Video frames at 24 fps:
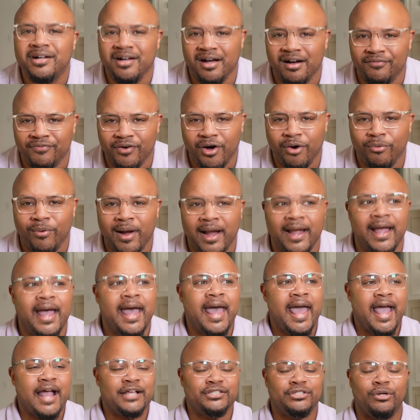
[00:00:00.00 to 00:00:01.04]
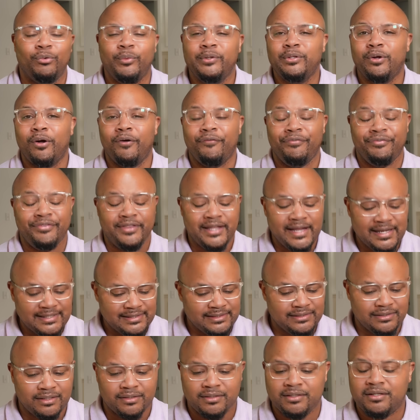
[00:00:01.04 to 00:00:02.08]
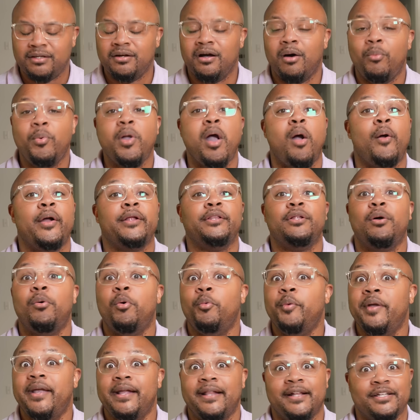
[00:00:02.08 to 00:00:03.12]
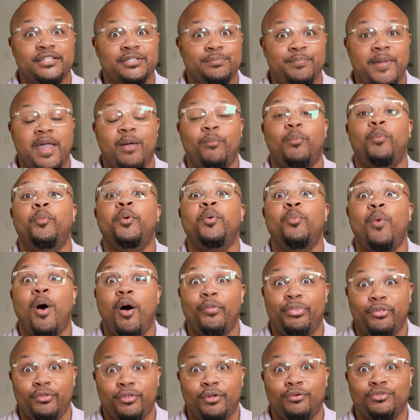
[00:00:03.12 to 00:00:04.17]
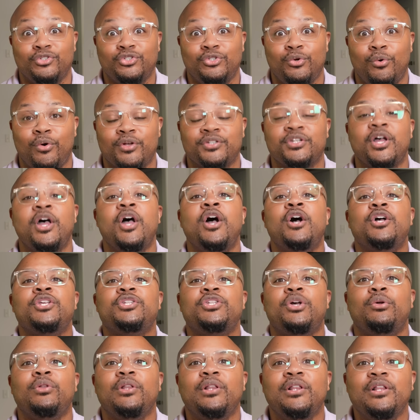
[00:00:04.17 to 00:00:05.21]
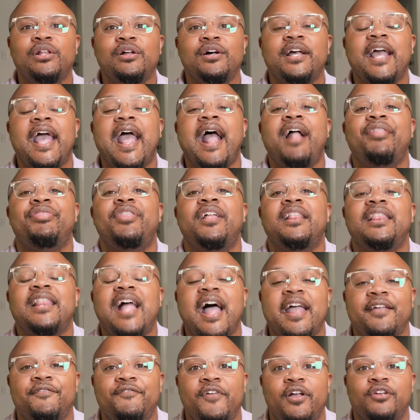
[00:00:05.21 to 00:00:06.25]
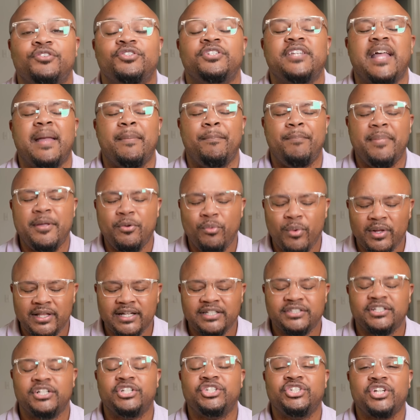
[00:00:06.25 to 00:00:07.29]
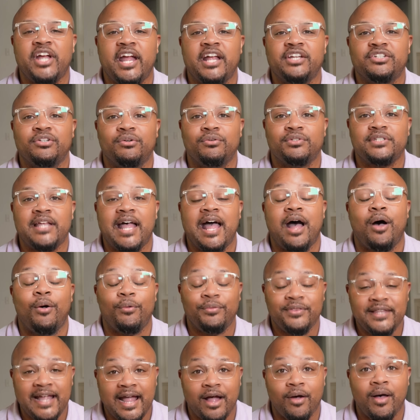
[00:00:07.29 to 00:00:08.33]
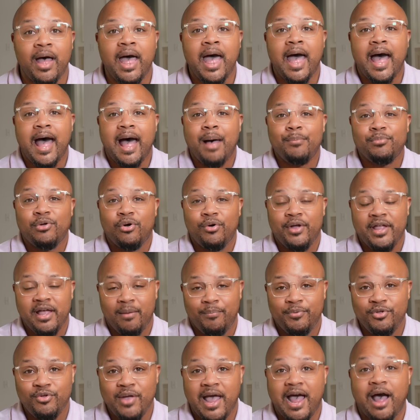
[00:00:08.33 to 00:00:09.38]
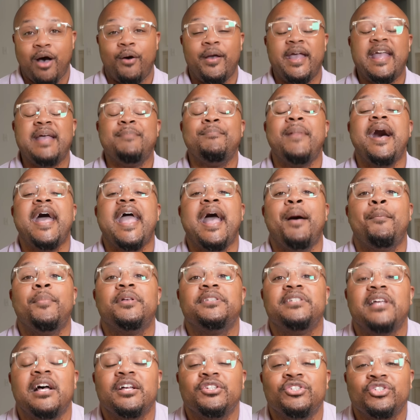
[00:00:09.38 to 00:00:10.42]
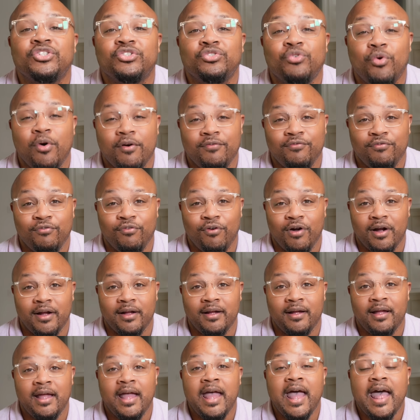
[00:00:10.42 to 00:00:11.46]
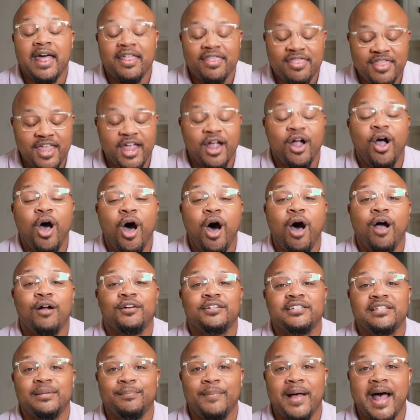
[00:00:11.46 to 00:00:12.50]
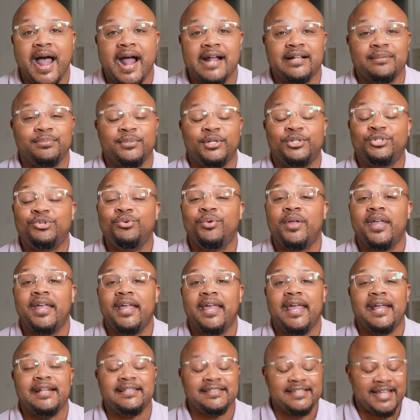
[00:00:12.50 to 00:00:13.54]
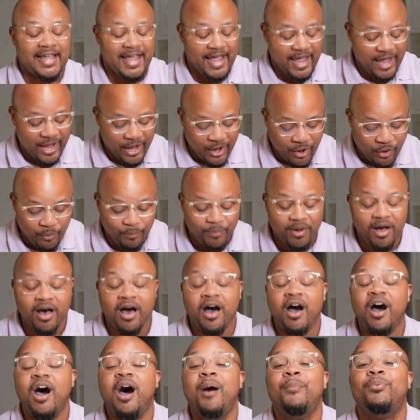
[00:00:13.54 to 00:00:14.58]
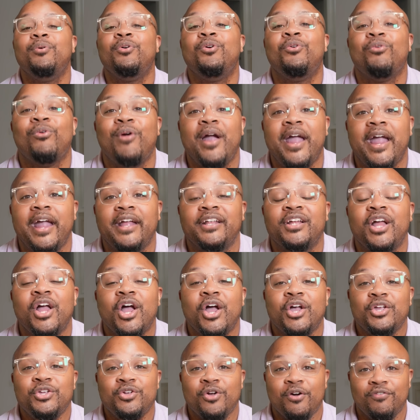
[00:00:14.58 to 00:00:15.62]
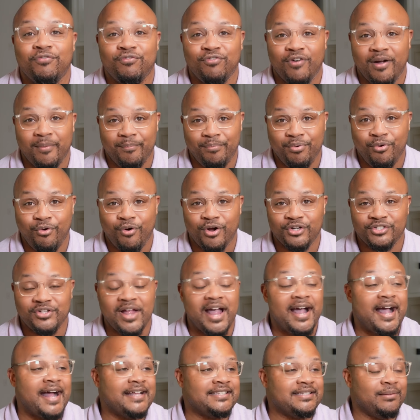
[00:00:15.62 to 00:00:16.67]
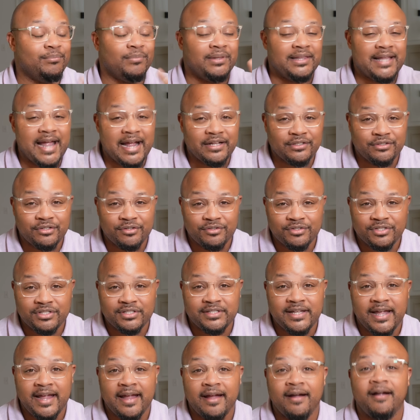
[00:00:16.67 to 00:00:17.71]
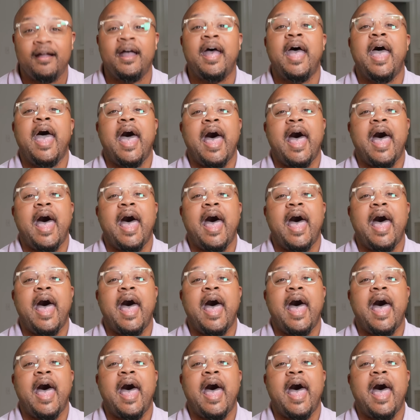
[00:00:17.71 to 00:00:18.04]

cover. All right, and so we know if this look good, we already know what we can expect when we walk through those doors. So look at the light fixtures and be willing to change those out. Now, I'm gonna help you out. In my Amazon storefront, there are some items that you can get to help upgrade your front porch. Now I got some lanterns there.